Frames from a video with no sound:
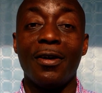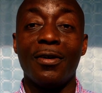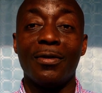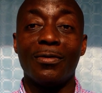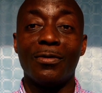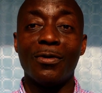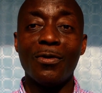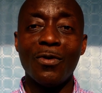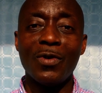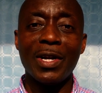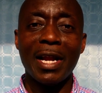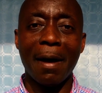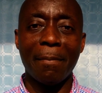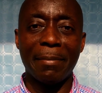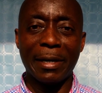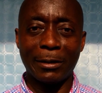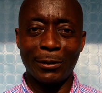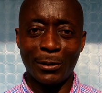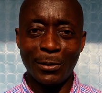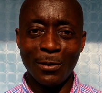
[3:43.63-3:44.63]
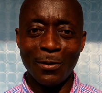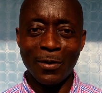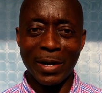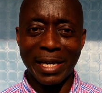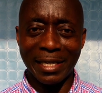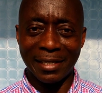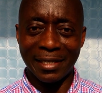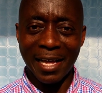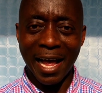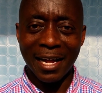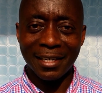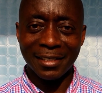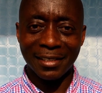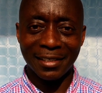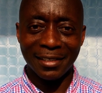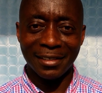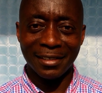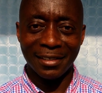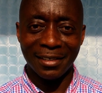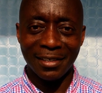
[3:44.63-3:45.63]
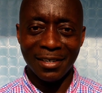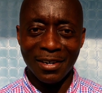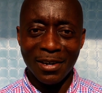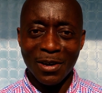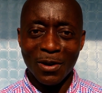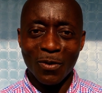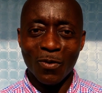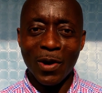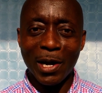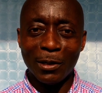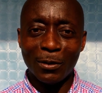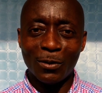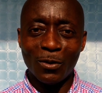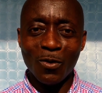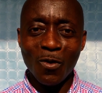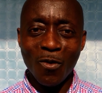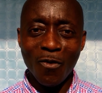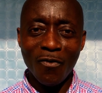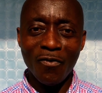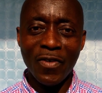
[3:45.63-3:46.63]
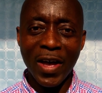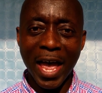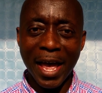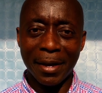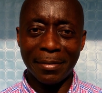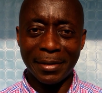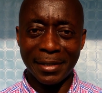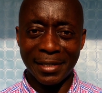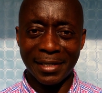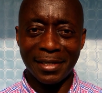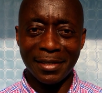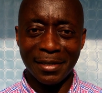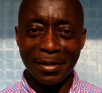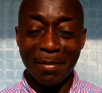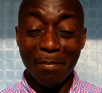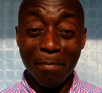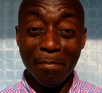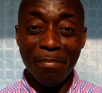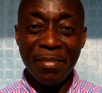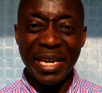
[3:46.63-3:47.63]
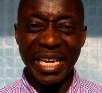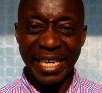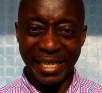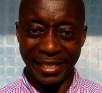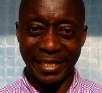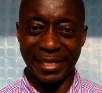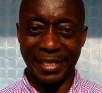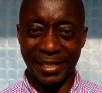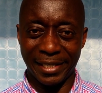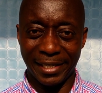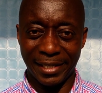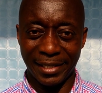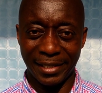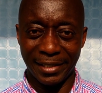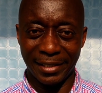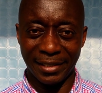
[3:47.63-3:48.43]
Rule number 2 is that when two verbs meet,